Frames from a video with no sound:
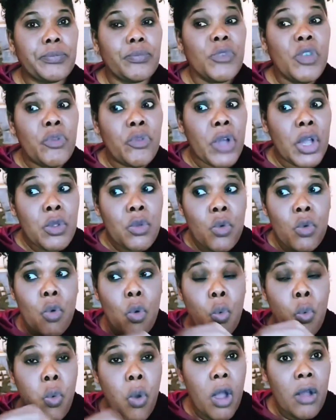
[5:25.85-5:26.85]
Before you go
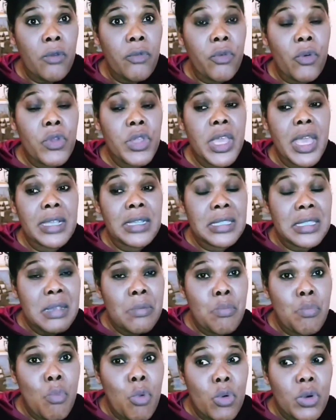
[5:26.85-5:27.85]
work for years, see
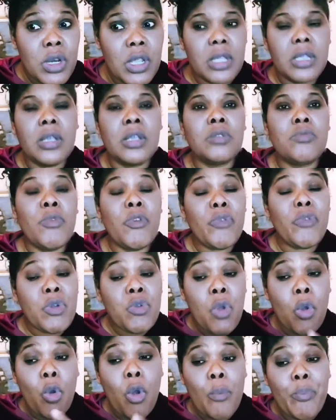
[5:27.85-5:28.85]
money, before
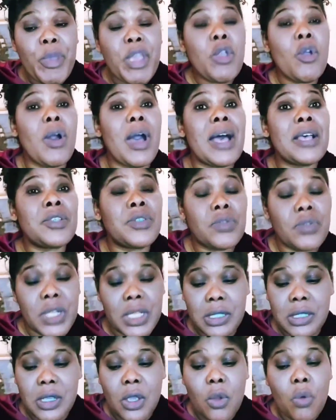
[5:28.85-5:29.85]
you compare your house
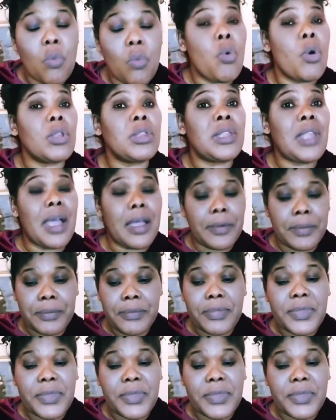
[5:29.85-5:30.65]
rent, water,